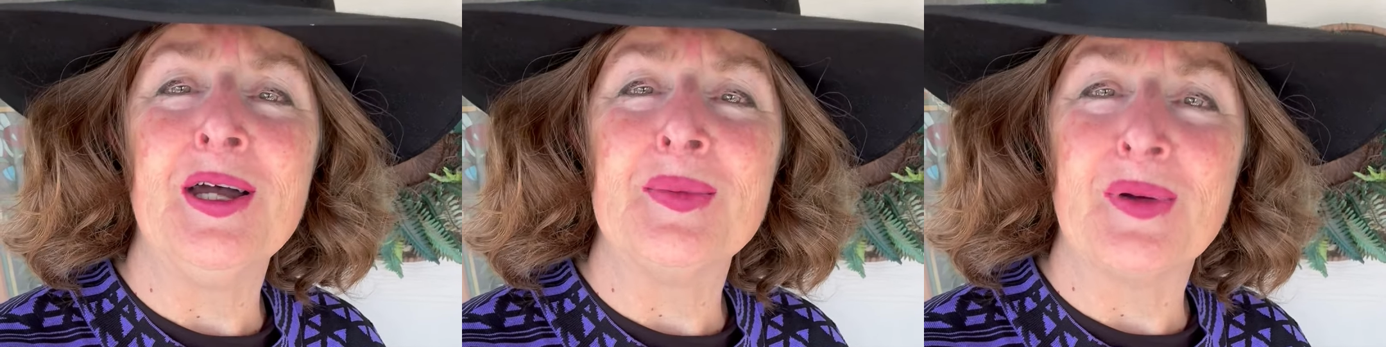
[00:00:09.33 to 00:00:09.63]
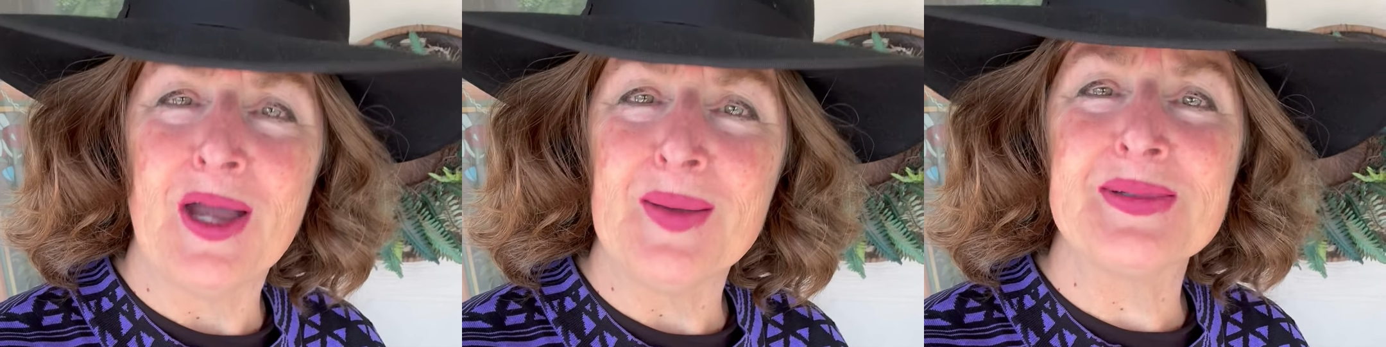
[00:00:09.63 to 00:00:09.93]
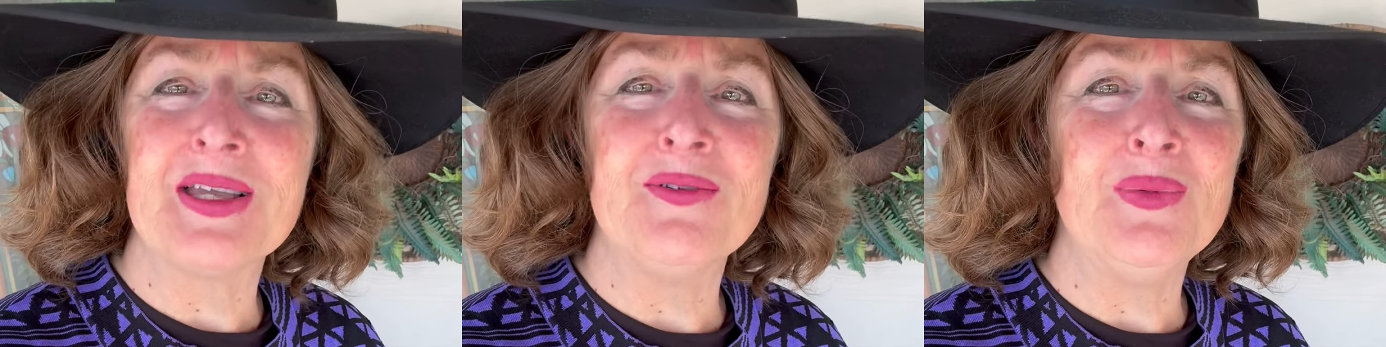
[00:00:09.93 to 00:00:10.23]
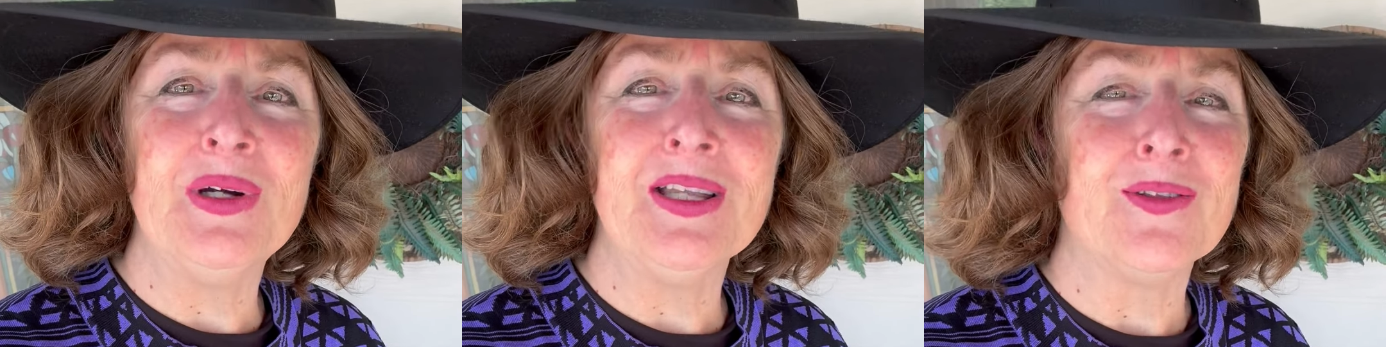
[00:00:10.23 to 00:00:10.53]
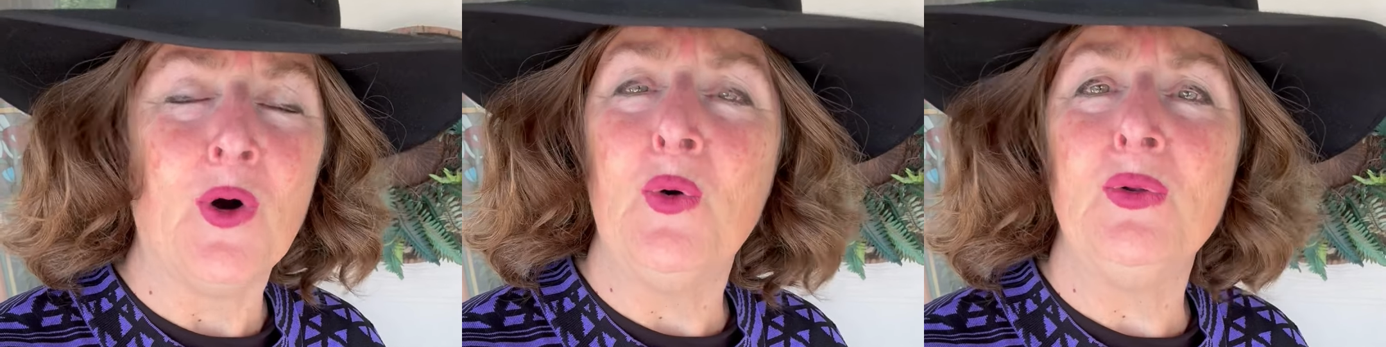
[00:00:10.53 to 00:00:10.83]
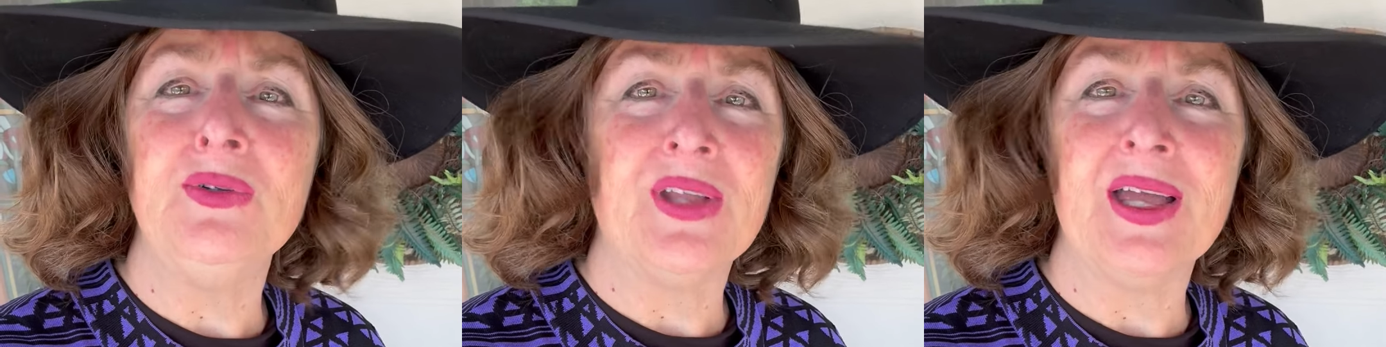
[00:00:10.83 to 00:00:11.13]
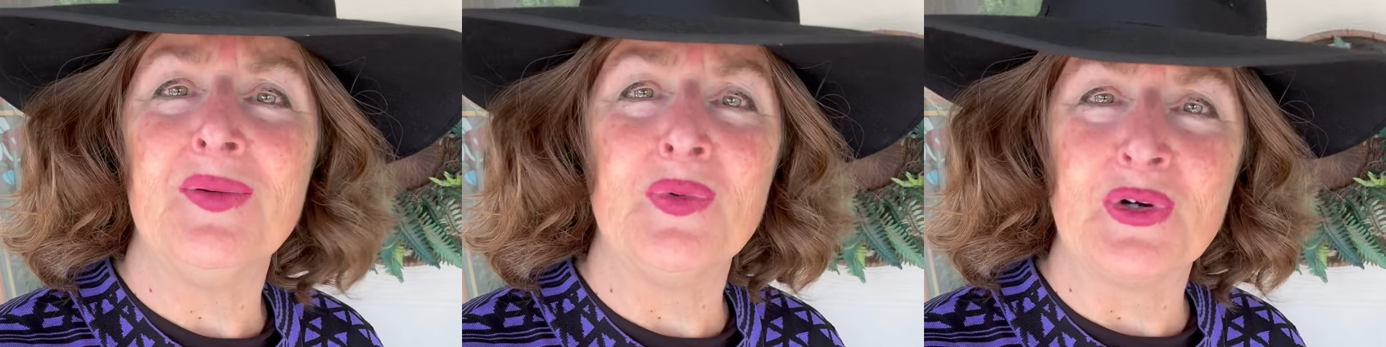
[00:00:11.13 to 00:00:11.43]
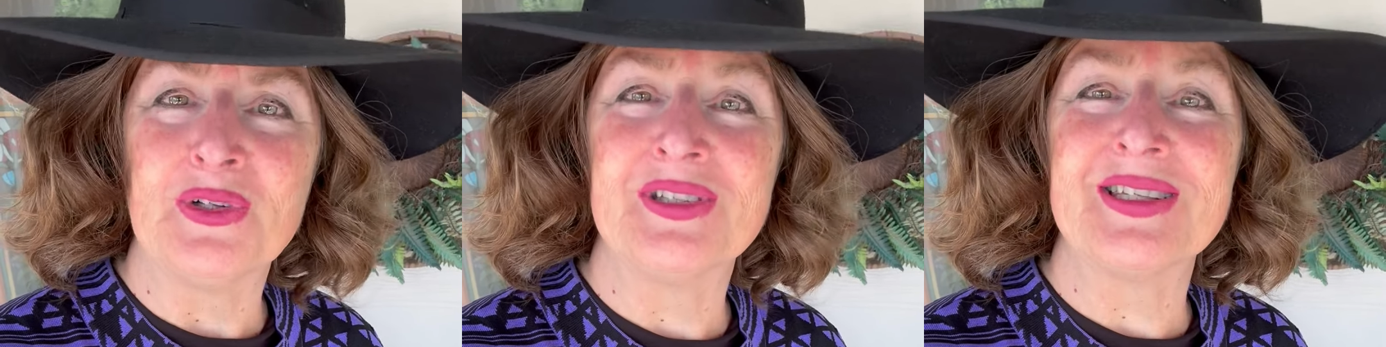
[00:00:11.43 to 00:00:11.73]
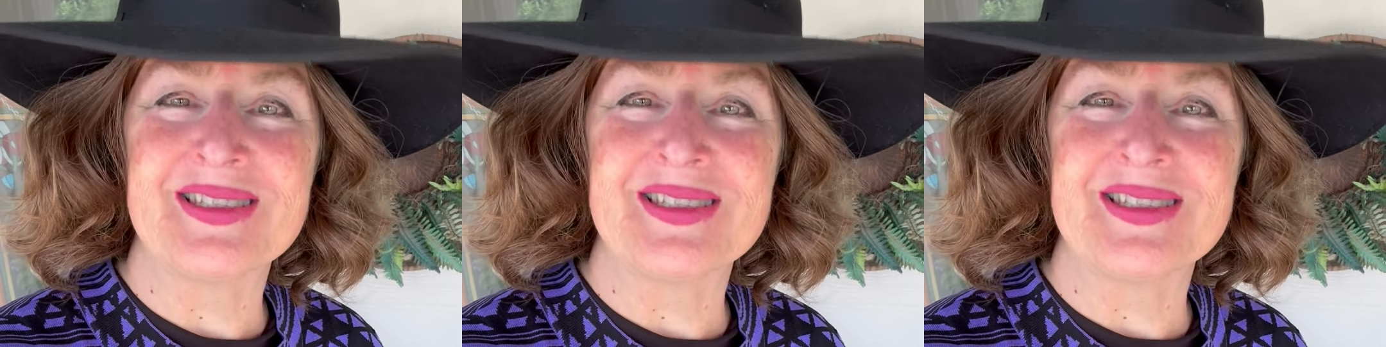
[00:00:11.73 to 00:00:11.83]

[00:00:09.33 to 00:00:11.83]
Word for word: Perhaps everyone in the whole damn world is